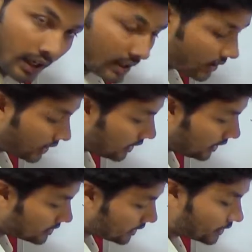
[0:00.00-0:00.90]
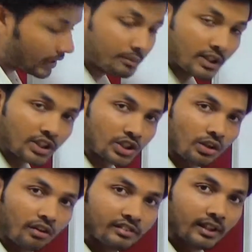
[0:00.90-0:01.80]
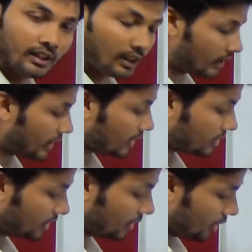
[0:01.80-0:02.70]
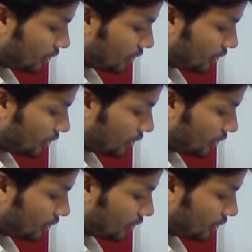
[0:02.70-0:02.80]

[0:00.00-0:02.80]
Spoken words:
a circular design at the lip section of the nozzle.